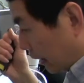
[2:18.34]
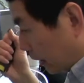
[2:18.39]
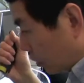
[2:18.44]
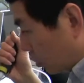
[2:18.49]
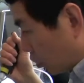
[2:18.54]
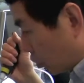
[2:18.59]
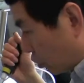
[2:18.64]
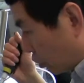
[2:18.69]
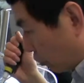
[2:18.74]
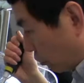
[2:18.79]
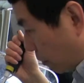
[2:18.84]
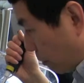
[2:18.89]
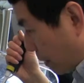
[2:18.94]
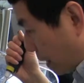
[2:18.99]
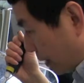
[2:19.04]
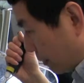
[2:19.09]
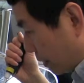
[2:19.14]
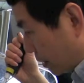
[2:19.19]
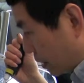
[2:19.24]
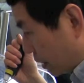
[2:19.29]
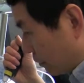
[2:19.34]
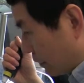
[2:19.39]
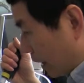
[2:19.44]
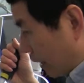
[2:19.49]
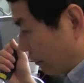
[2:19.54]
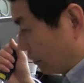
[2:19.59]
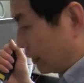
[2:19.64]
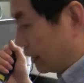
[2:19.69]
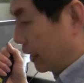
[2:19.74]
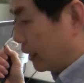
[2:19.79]
like to sort of remind myself
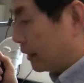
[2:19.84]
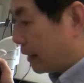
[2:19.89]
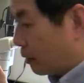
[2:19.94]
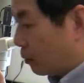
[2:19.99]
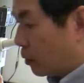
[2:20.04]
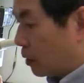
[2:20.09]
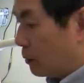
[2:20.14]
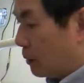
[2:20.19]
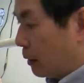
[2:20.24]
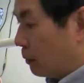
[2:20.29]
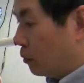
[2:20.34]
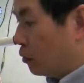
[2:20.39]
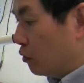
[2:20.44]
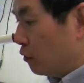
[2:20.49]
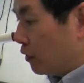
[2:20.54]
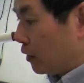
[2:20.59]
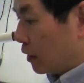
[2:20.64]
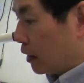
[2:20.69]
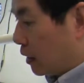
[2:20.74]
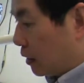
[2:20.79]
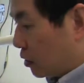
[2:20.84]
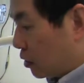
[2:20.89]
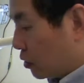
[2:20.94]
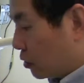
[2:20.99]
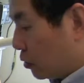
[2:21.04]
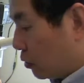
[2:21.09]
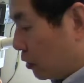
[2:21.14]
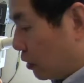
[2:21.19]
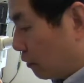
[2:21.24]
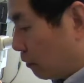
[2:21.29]
I've done that one by moving it
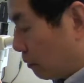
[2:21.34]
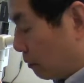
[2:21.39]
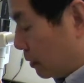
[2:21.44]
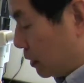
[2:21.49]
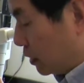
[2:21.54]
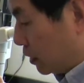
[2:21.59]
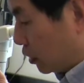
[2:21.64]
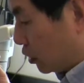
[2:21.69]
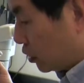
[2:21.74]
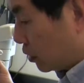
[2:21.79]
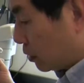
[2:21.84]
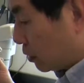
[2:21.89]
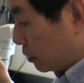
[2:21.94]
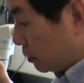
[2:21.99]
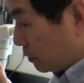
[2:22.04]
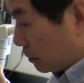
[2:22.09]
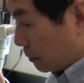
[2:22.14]
to a different position.